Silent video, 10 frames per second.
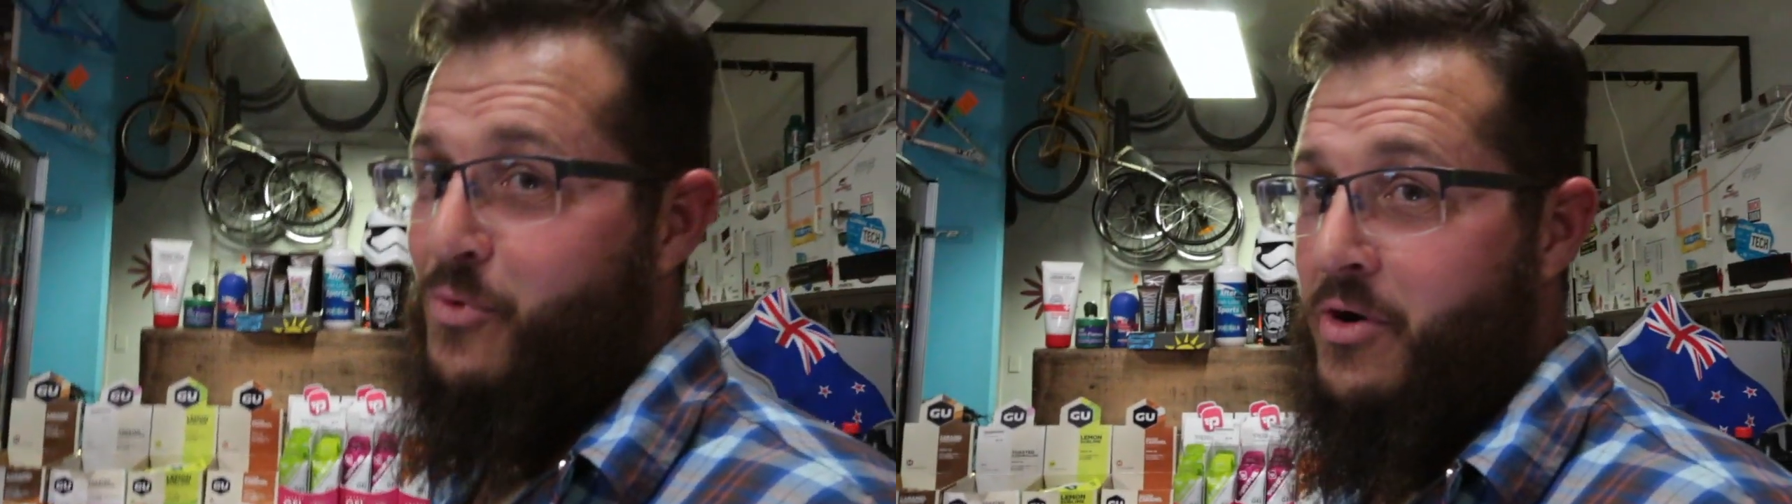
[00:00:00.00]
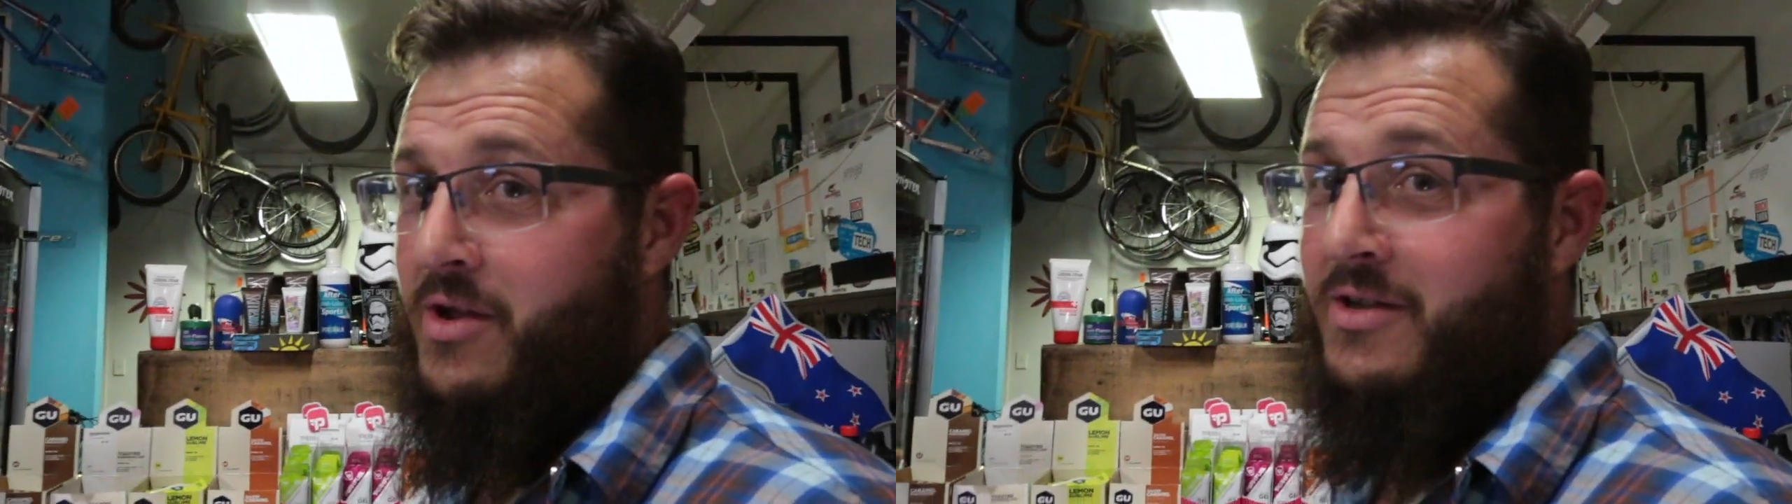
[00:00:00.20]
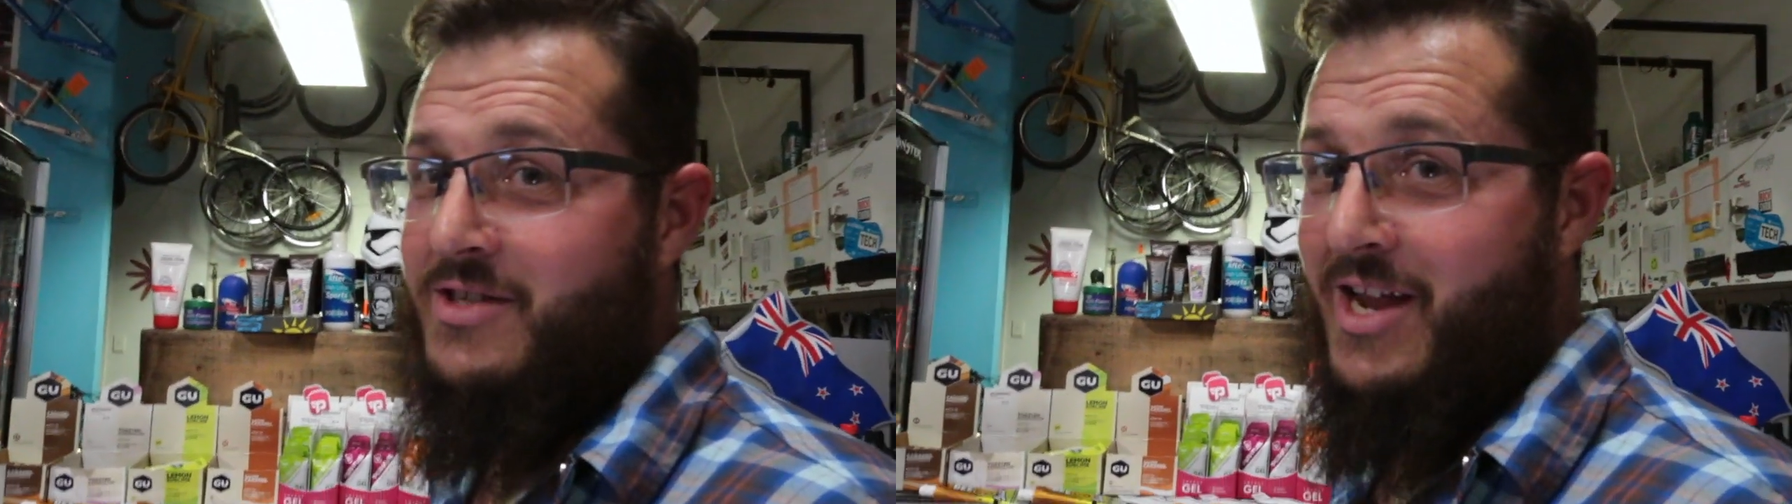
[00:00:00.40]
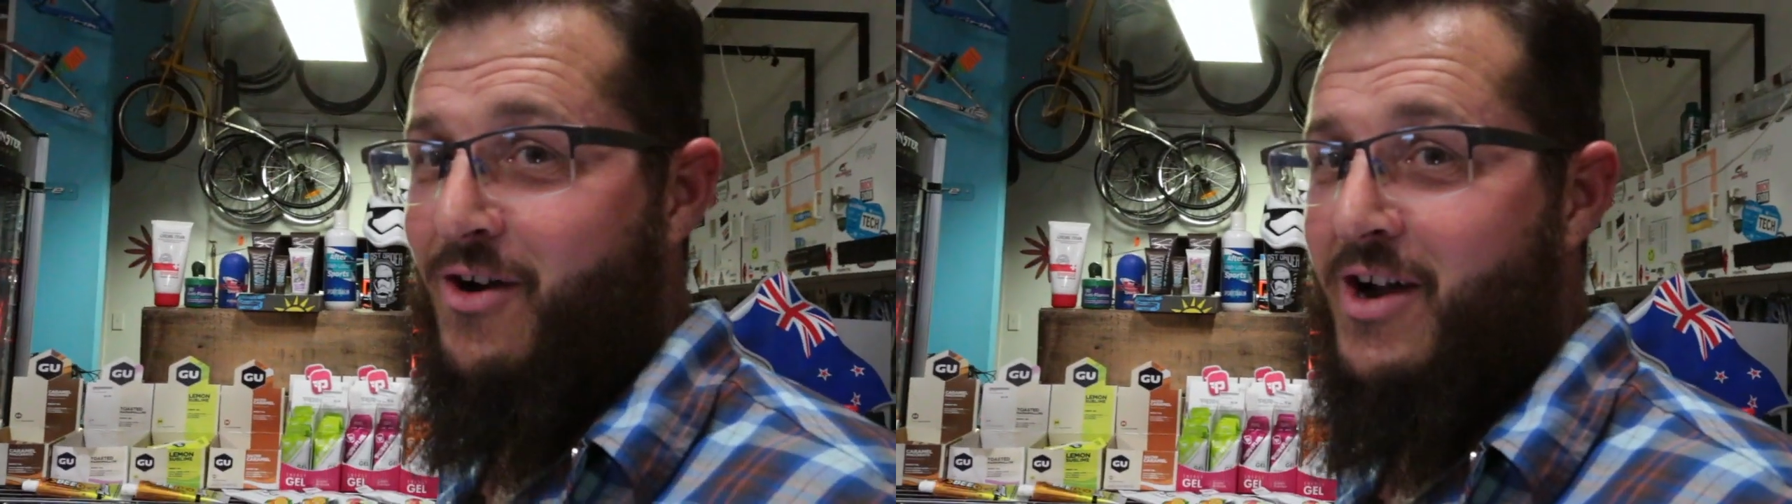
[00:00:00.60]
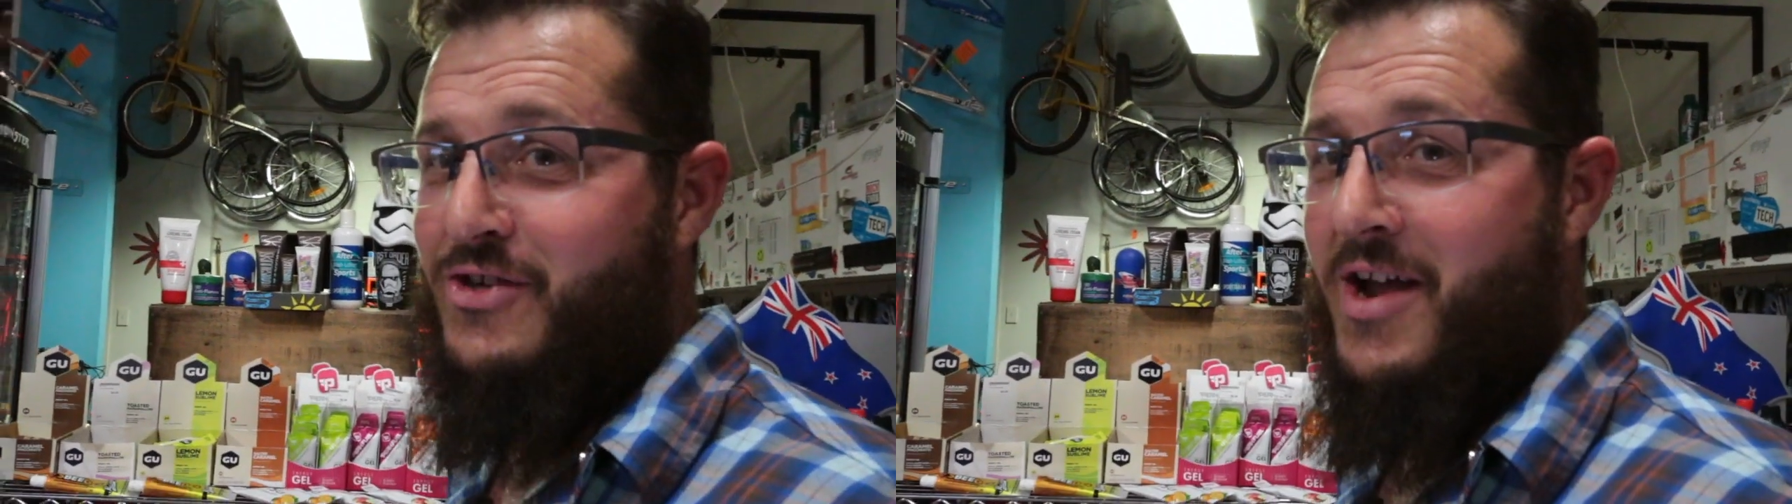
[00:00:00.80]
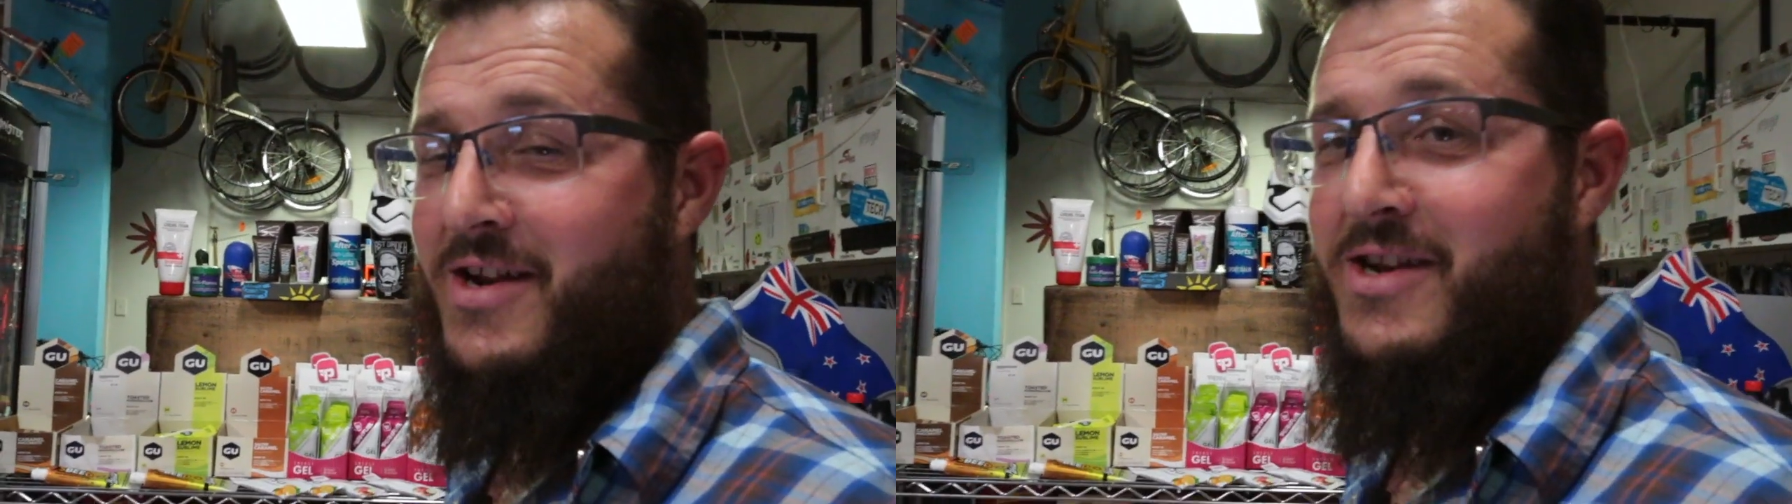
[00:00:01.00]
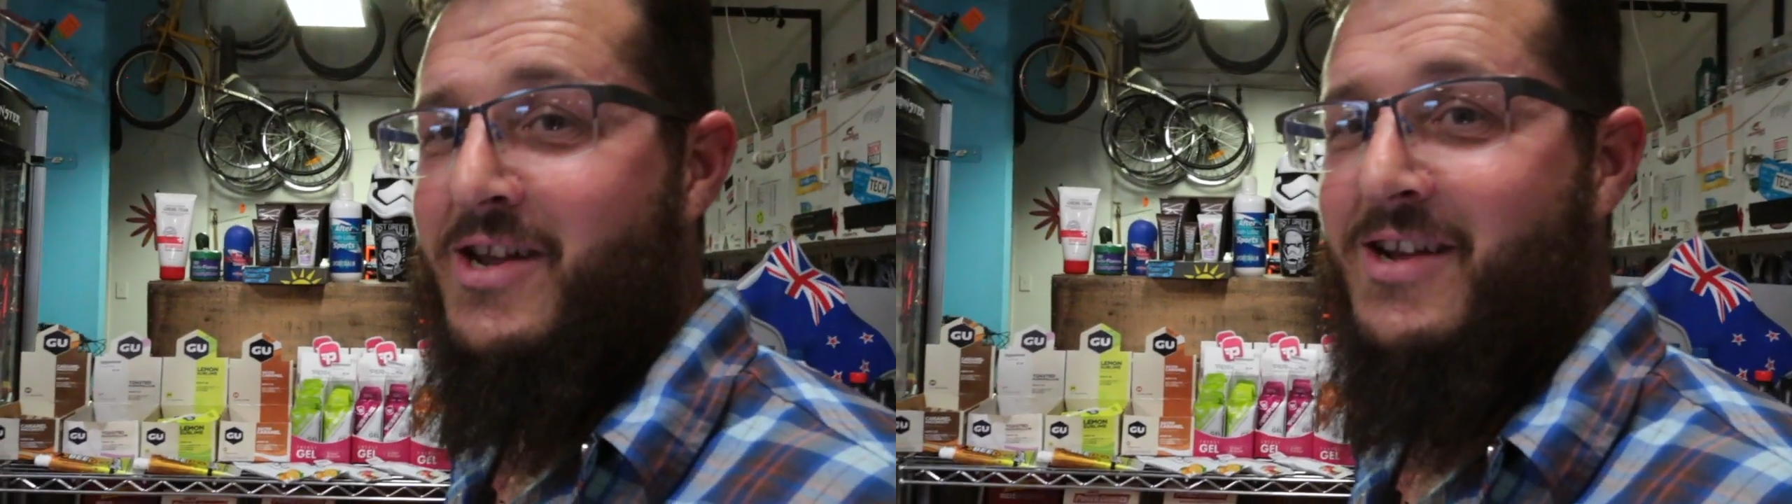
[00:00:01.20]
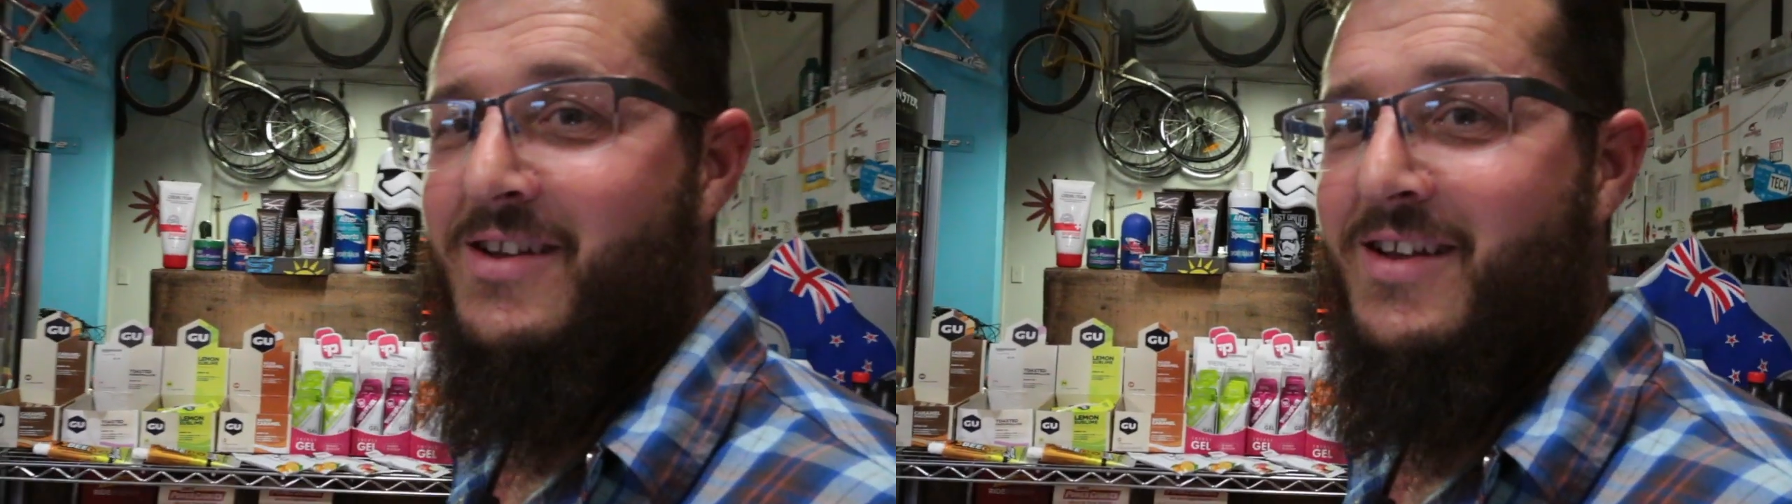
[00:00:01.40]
of water, stay hydrated.